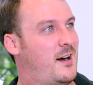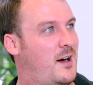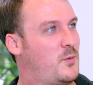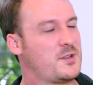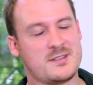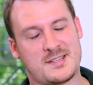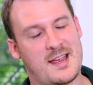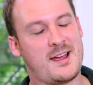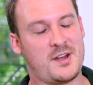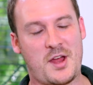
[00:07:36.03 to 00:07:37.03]
I wouldn't
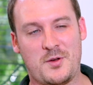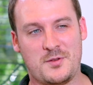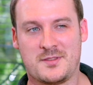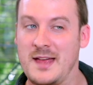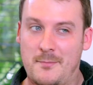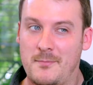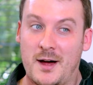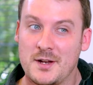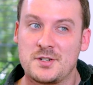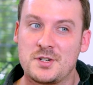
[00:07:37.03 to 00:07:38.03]
say I know that
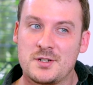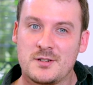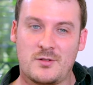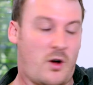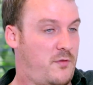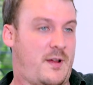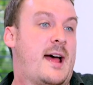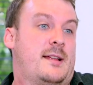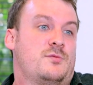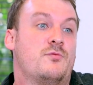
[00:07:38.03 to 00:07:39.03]
much
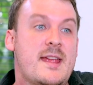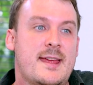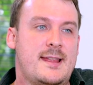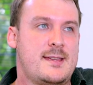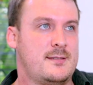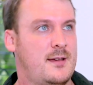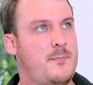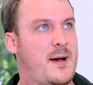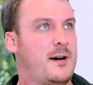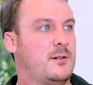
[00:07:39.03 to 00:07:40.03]
offhand really
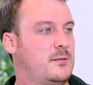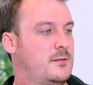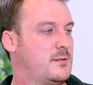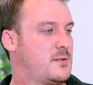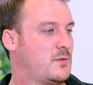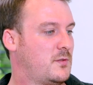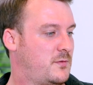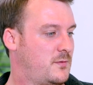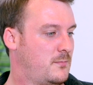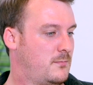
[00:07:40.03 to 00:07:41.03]
about sort of,